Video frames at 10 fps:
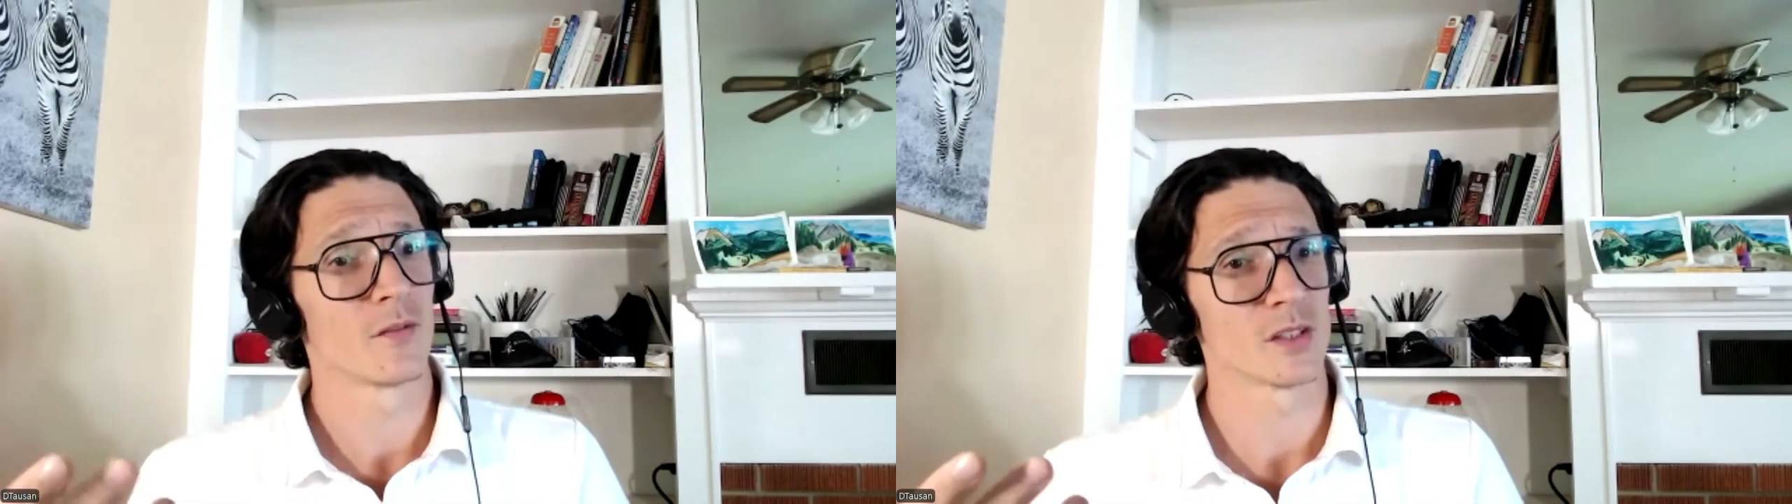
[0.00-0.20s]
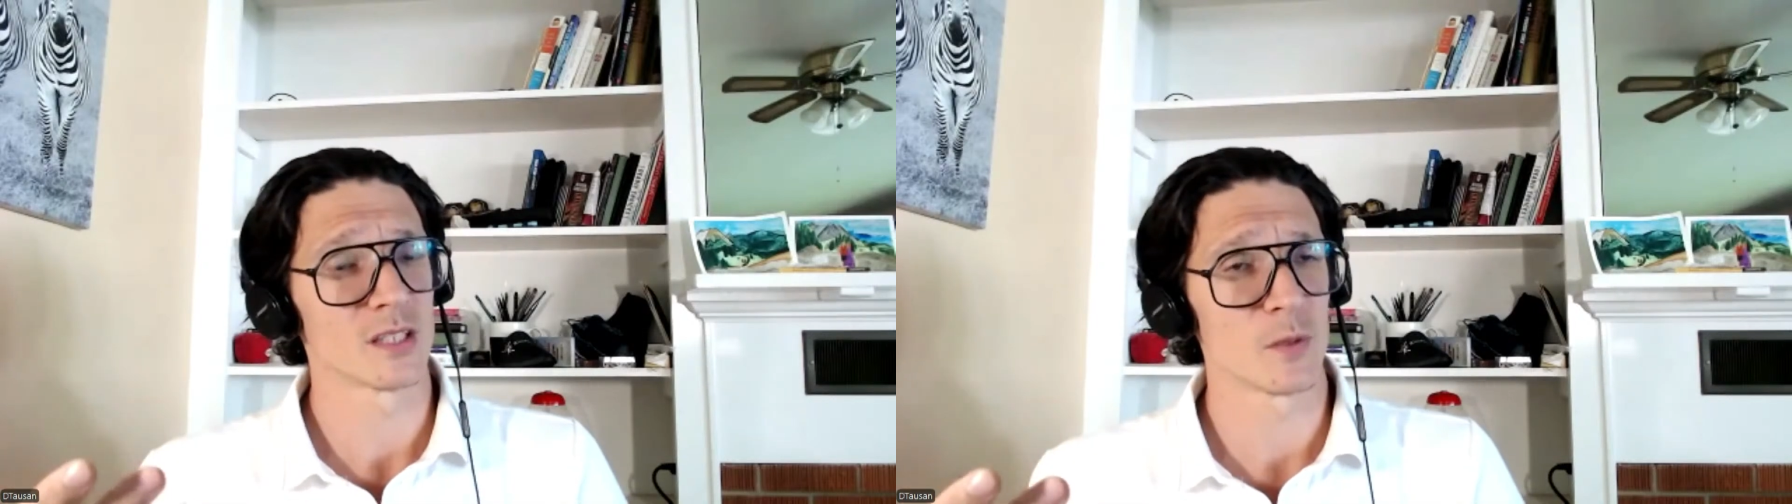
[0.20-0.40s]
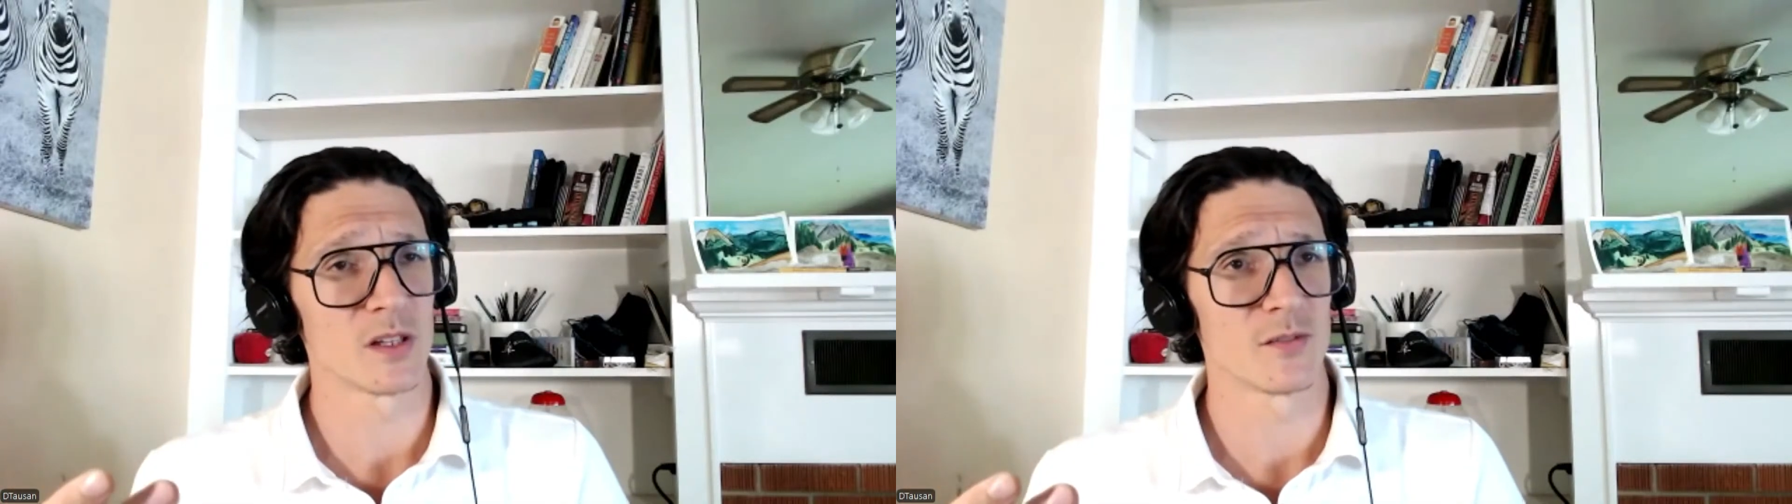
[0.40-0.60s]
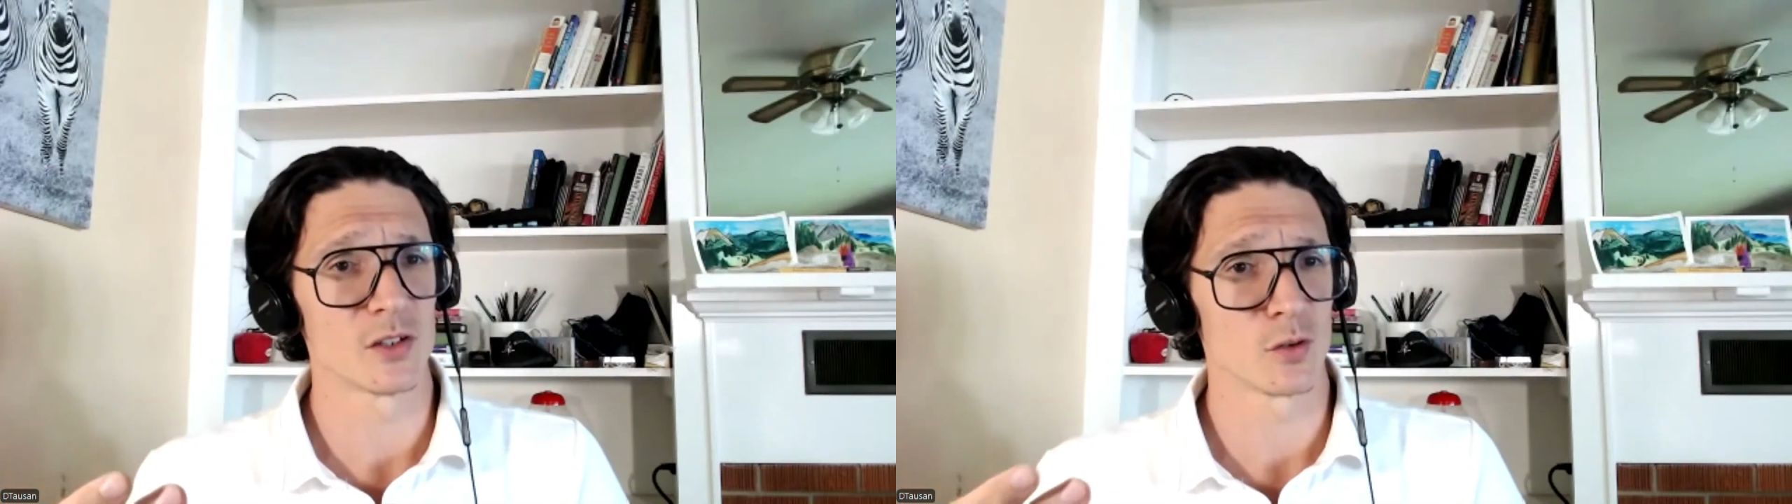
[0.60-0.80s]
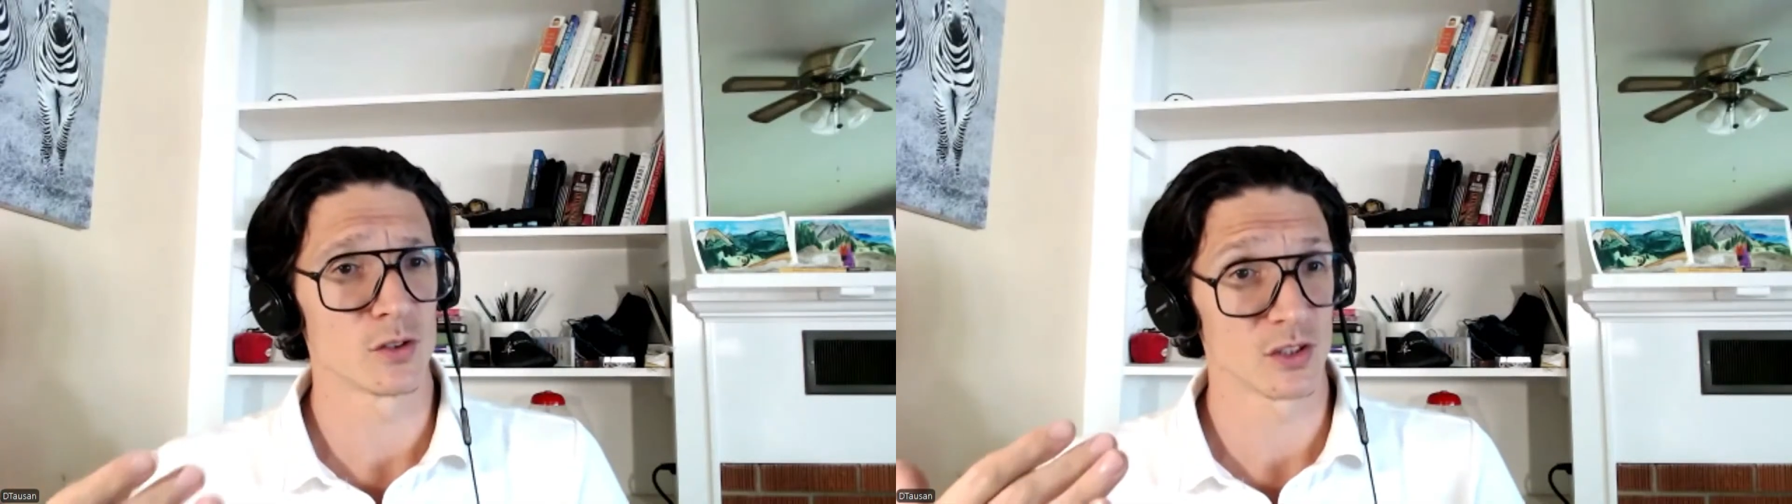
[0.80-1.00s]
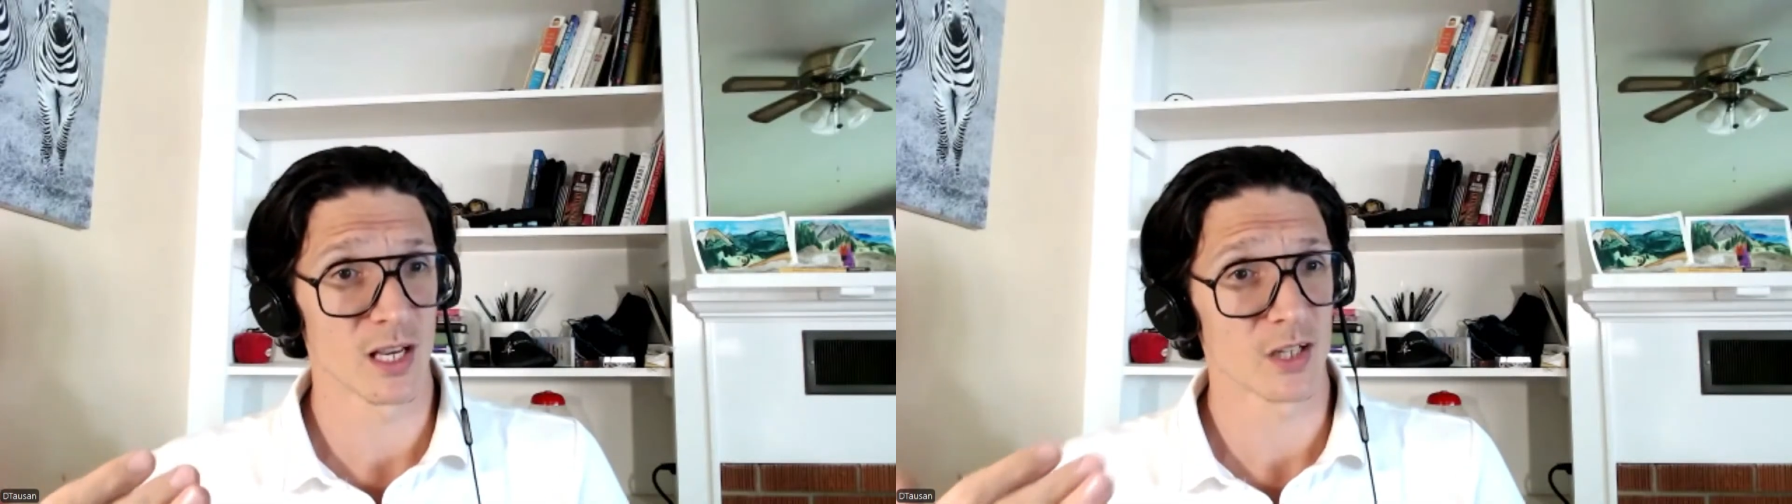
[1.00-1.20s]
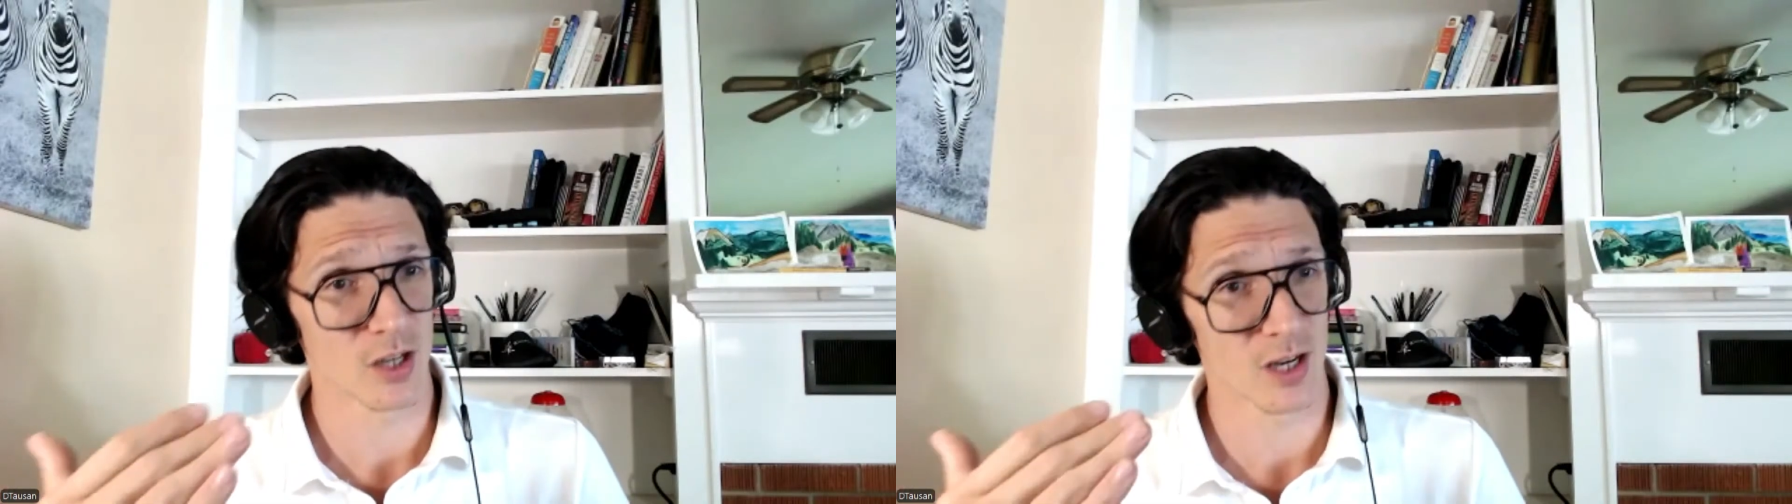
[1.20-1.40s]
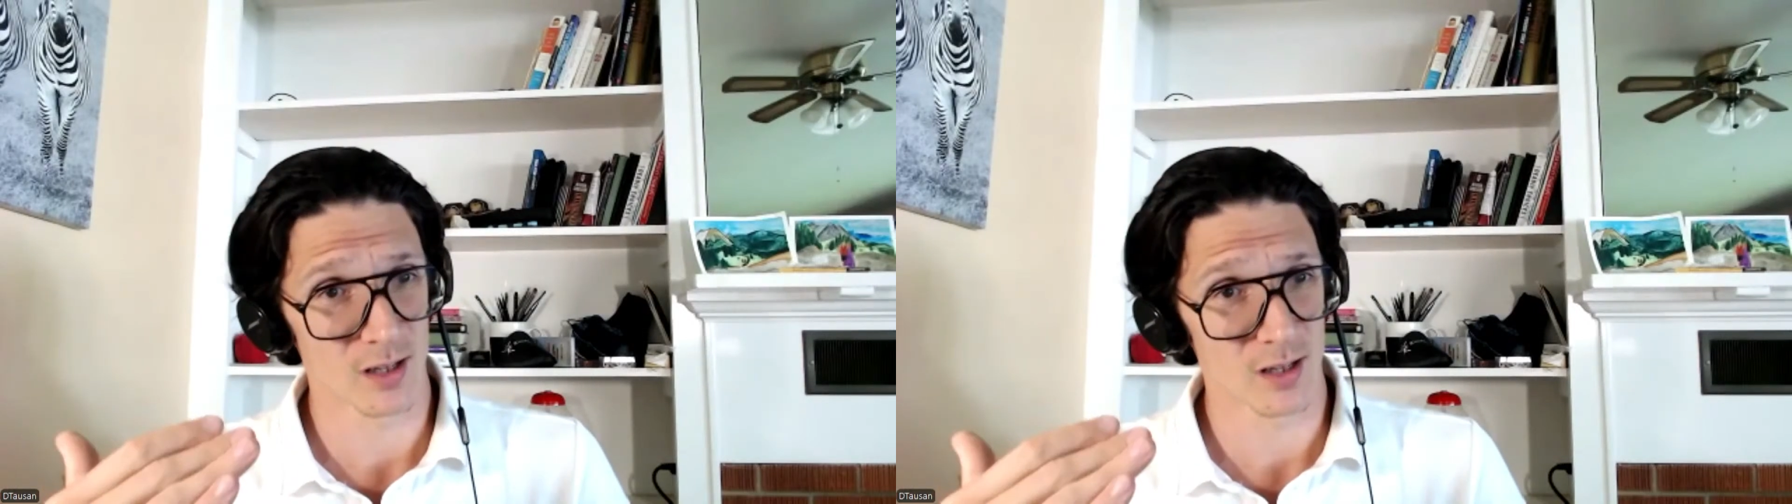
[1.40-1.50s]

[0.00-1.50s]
For some individuals, there's actually